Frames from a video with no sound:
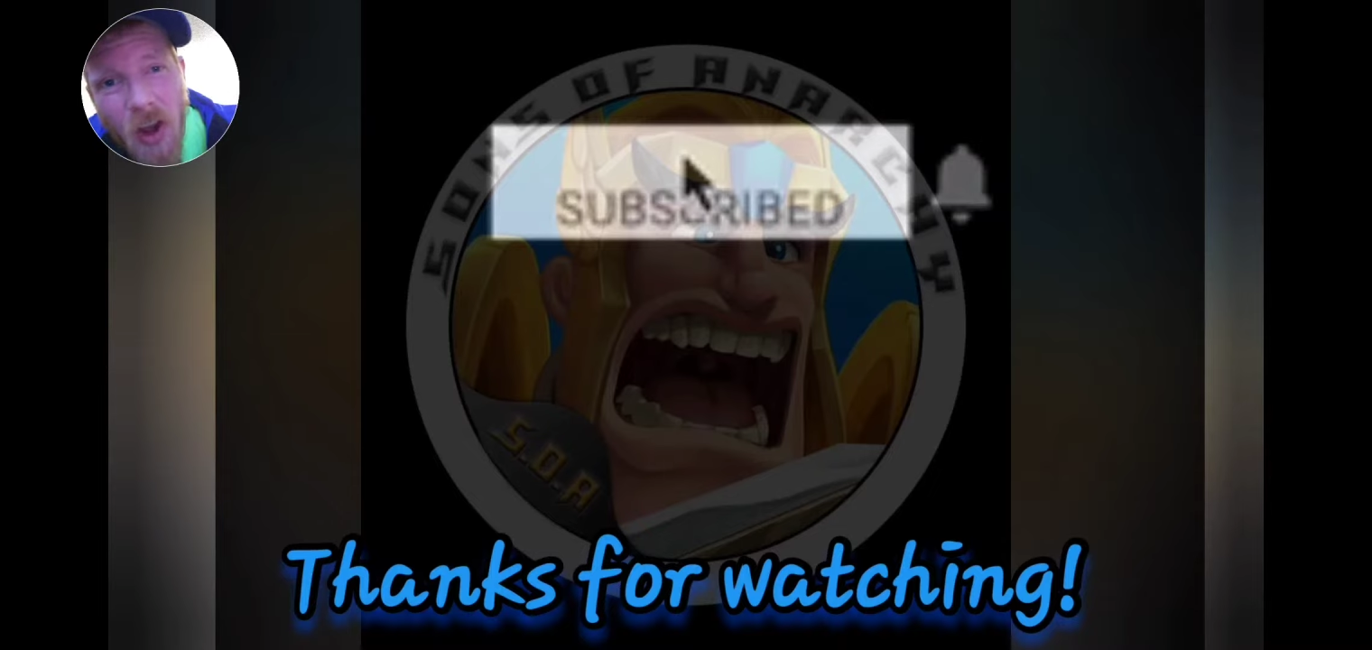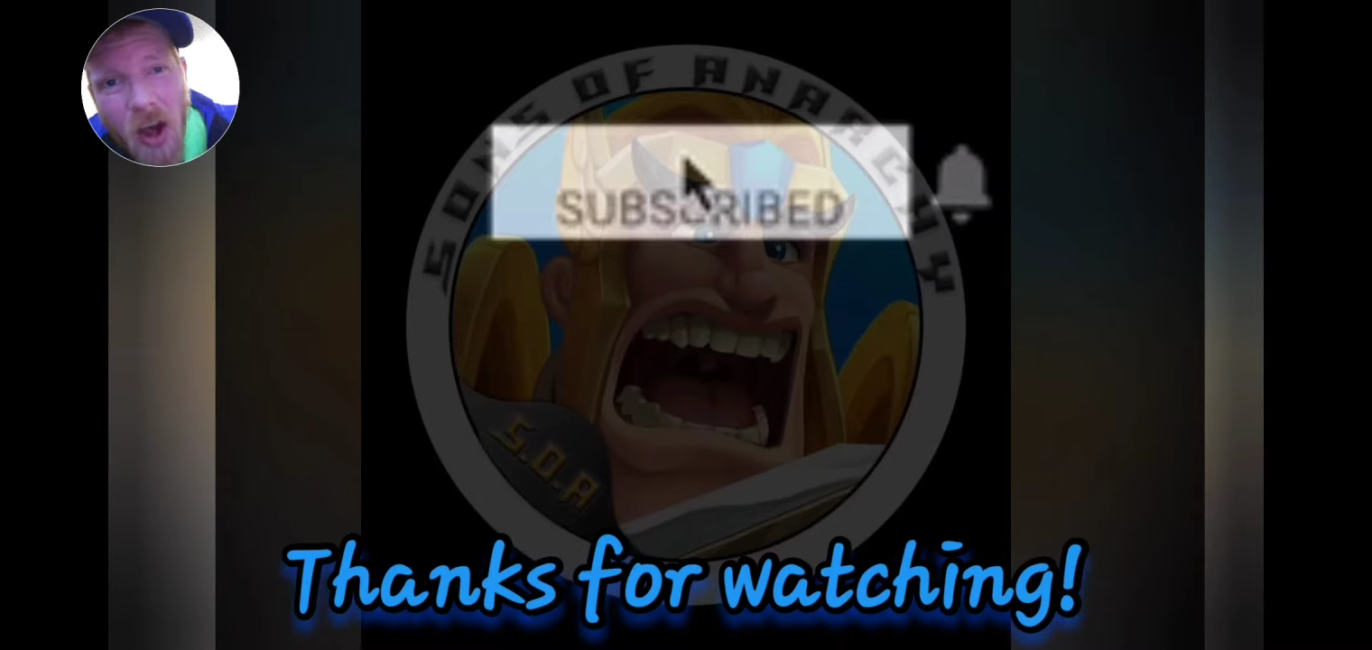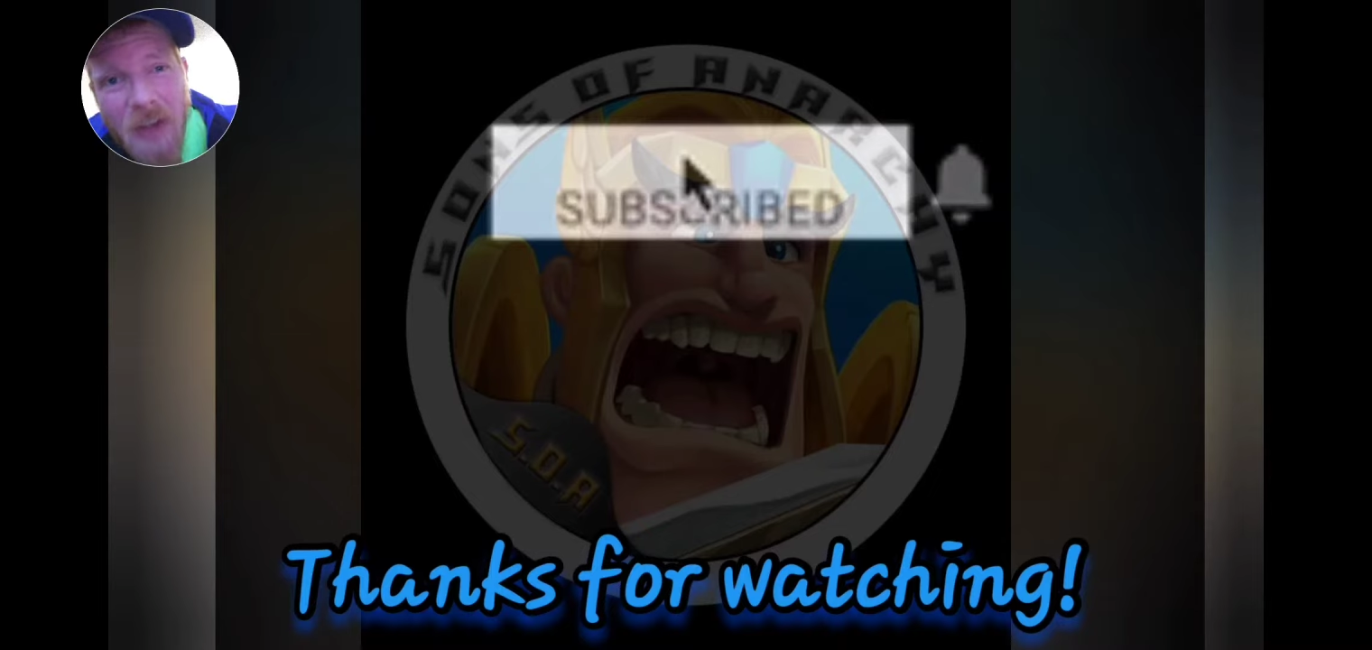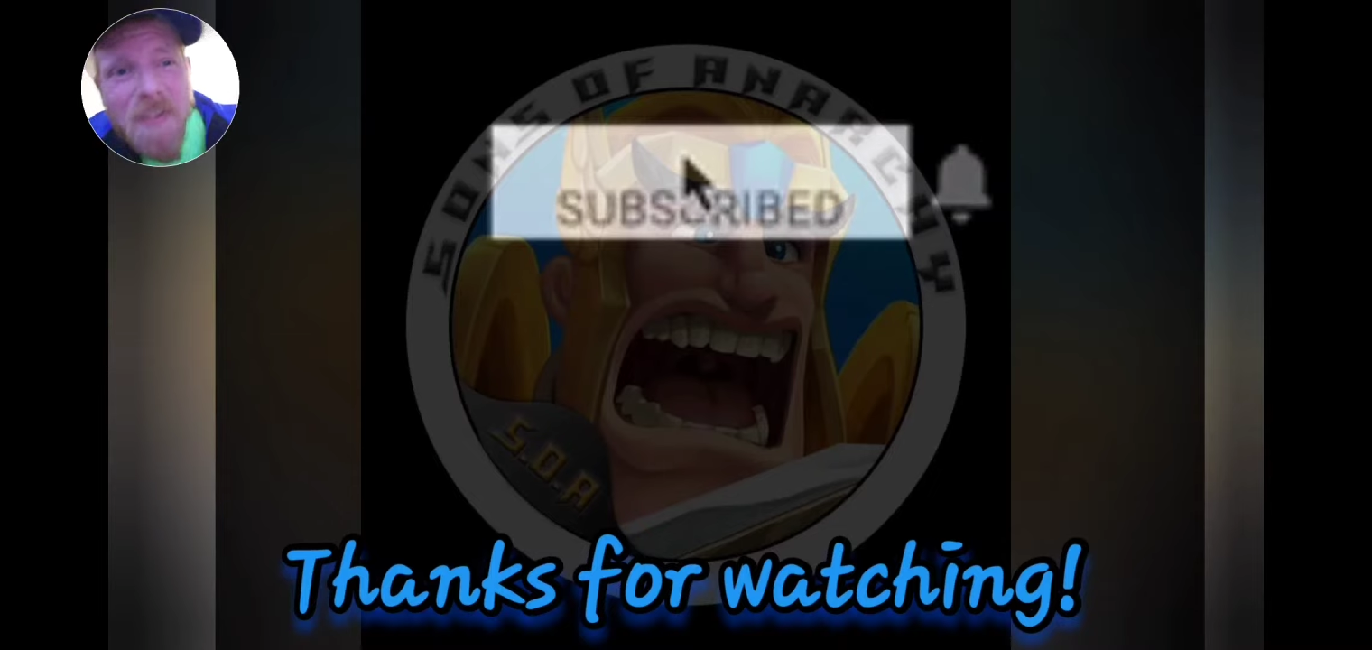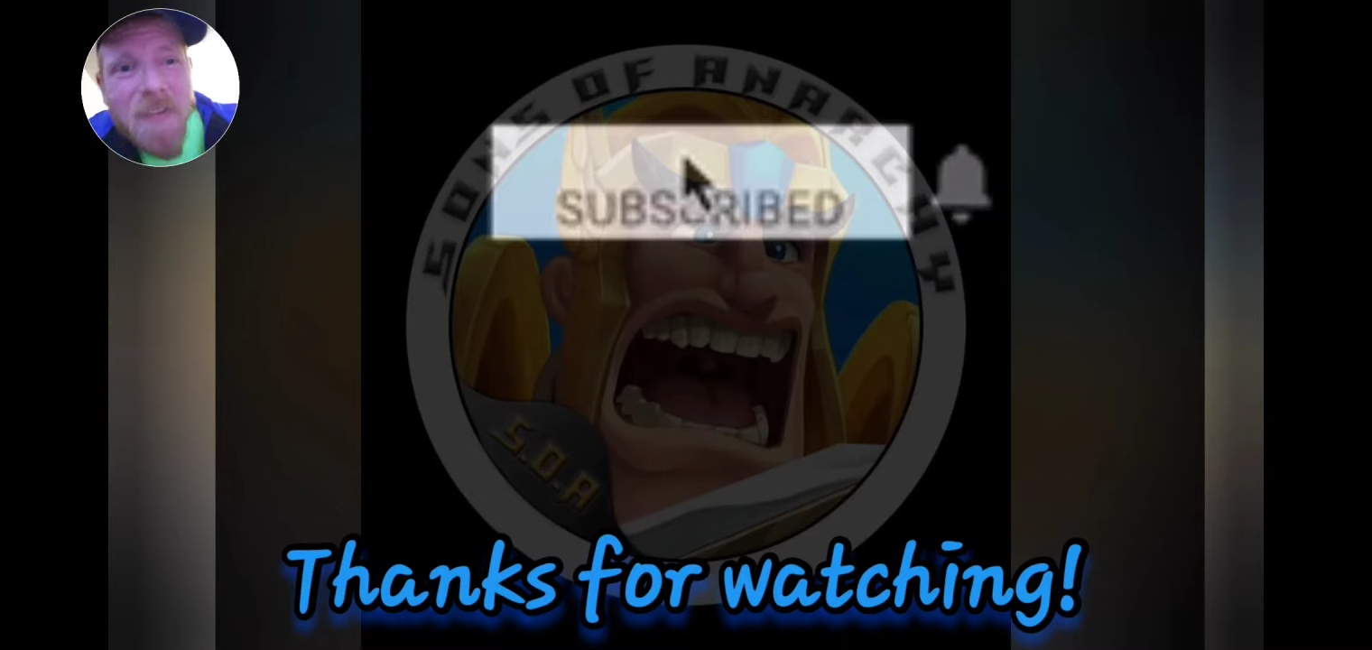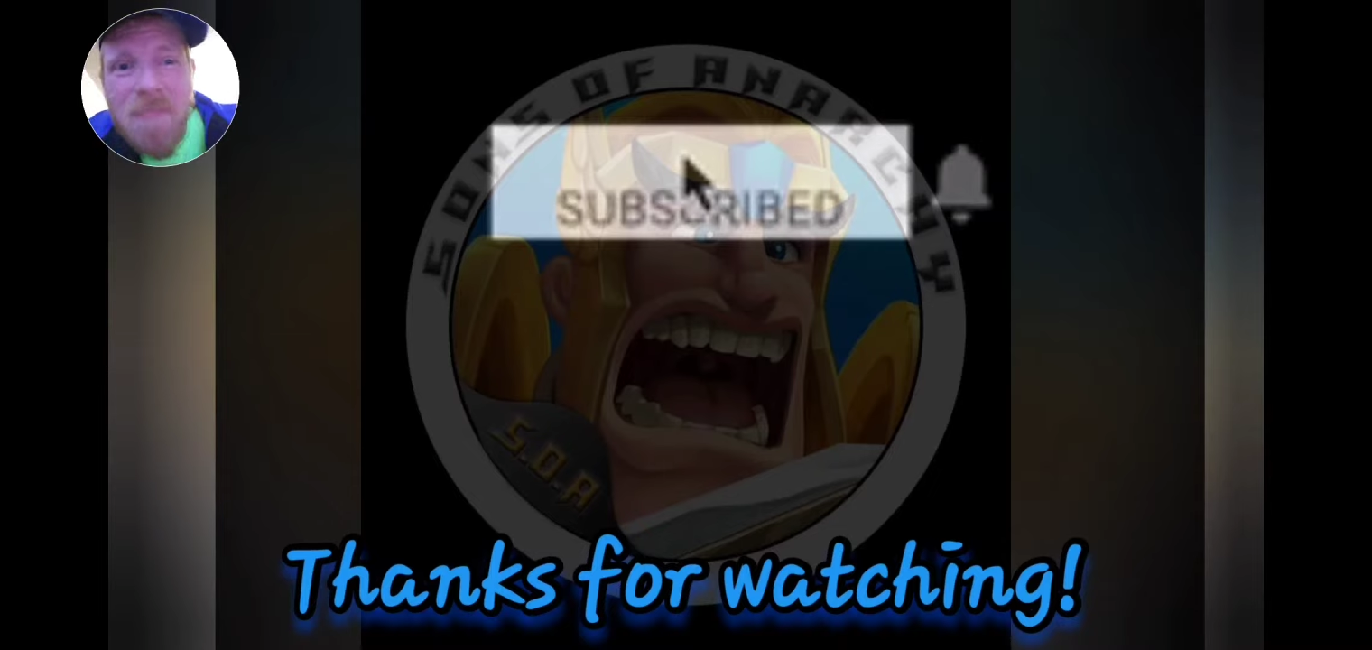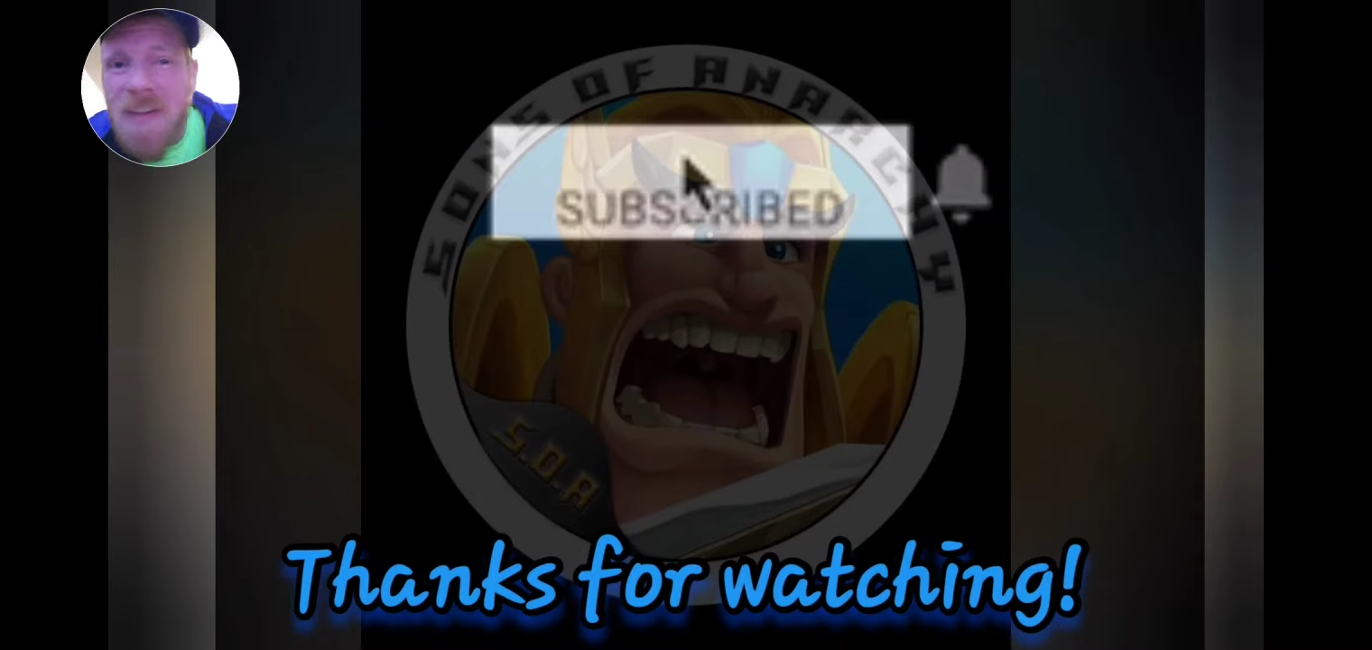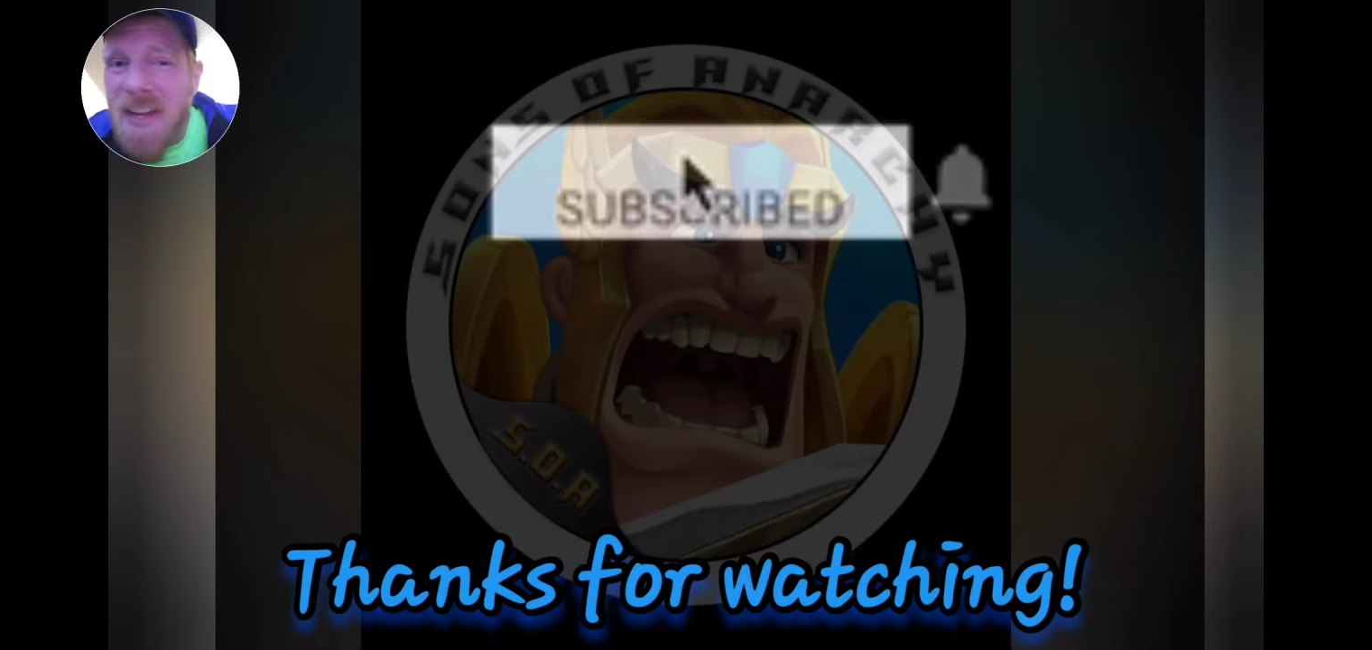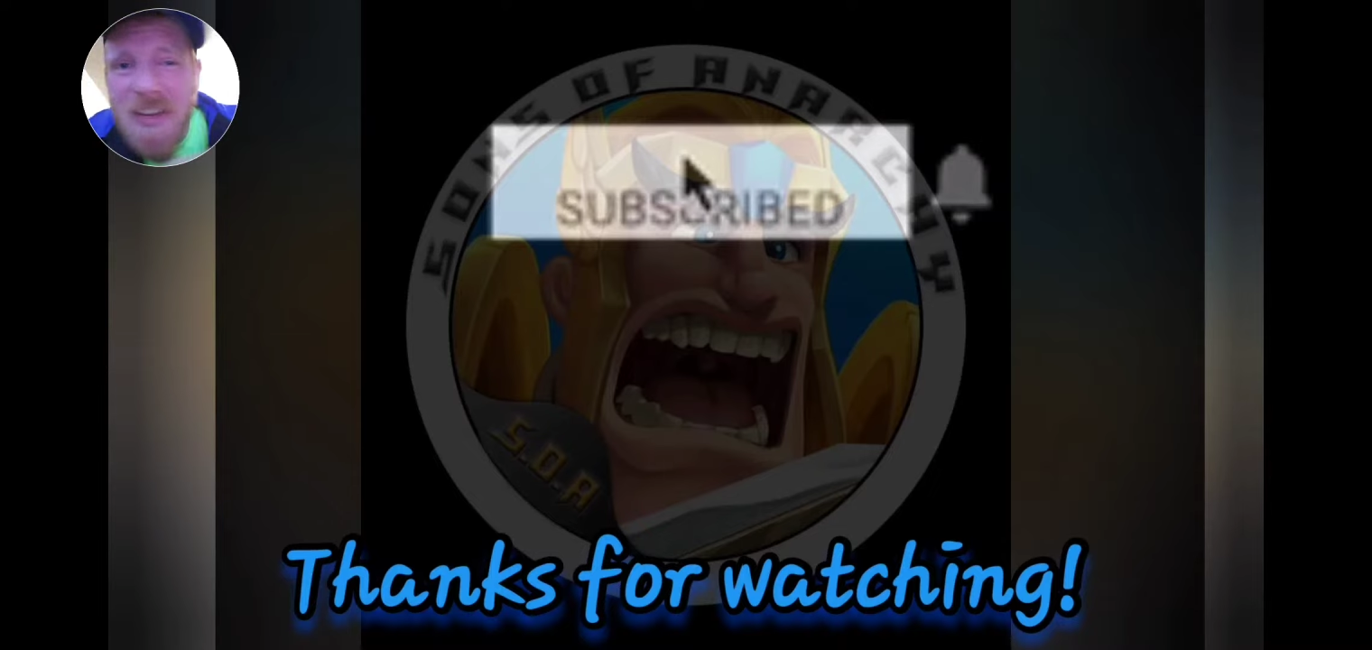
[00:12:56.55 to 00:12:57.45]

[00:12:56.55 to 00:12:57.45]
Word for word: awesome.